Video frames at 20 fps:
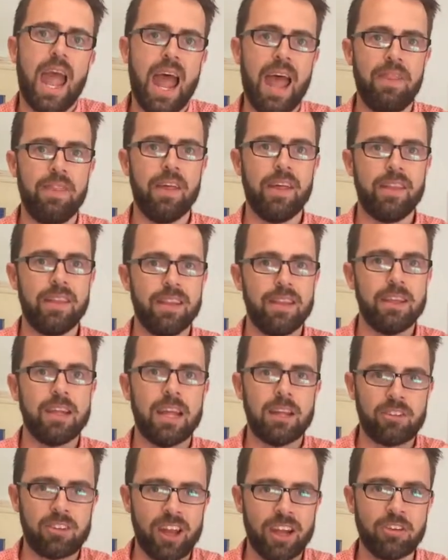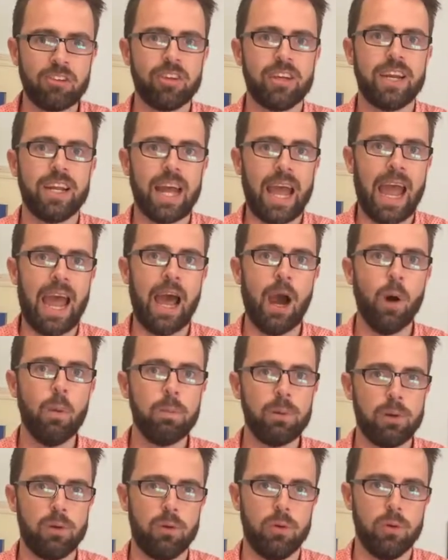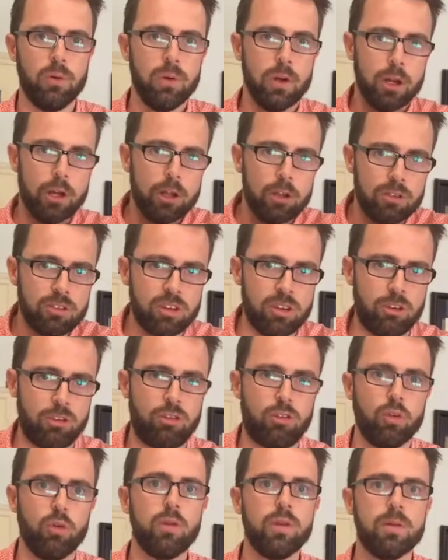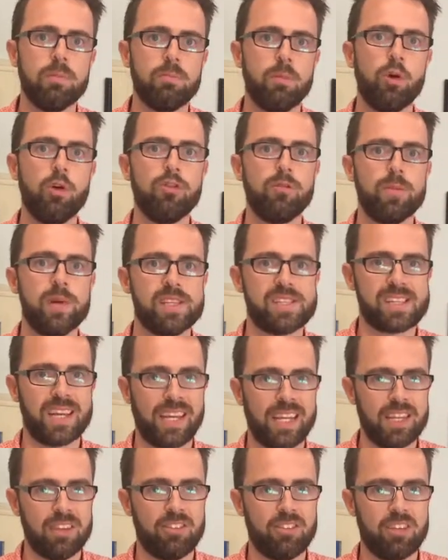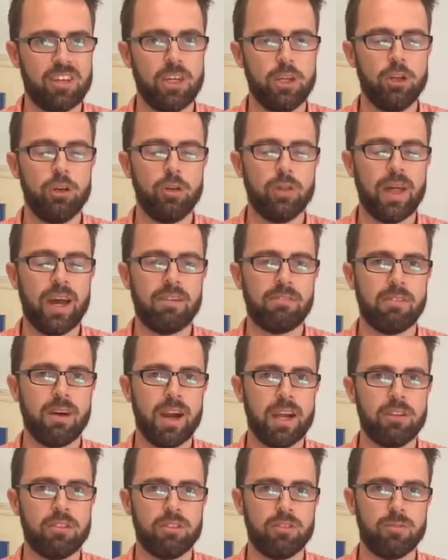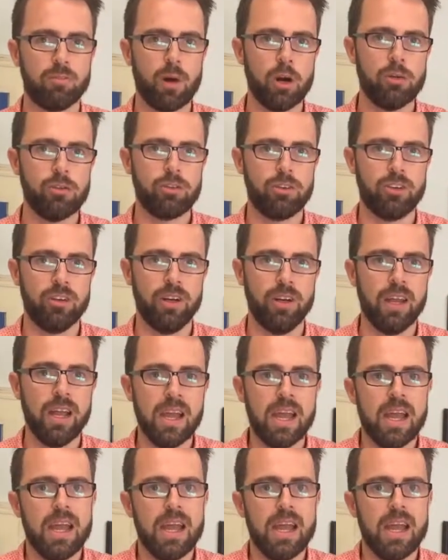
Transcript: and that it's actually going to help you to do the movements and continue that range of motion.